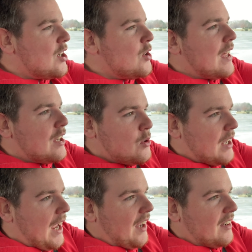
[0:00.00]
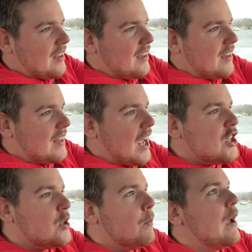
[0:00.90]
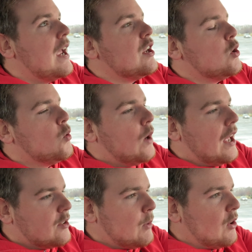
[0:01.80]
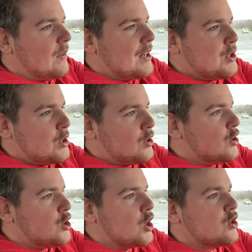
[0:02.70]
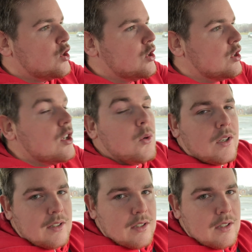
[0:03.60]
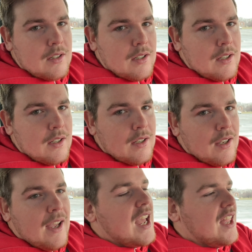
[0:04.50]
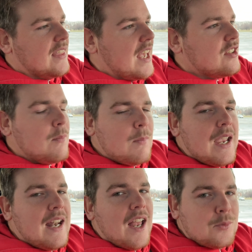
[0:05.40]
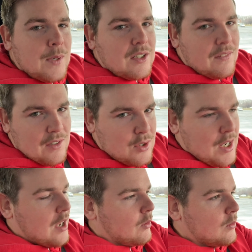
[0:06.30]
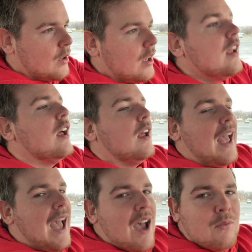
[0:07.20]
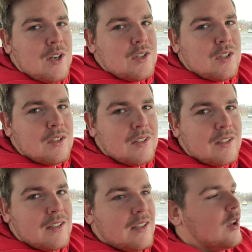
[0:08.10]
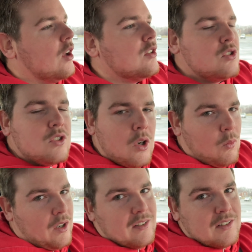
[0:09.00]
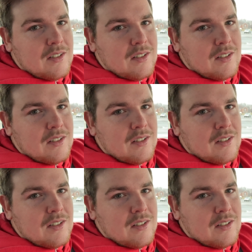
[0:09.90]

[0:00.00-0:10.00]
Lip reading: you that you can't, that should pay you as motivation to just do it. And that's the main aspect of this channel. Average, so what?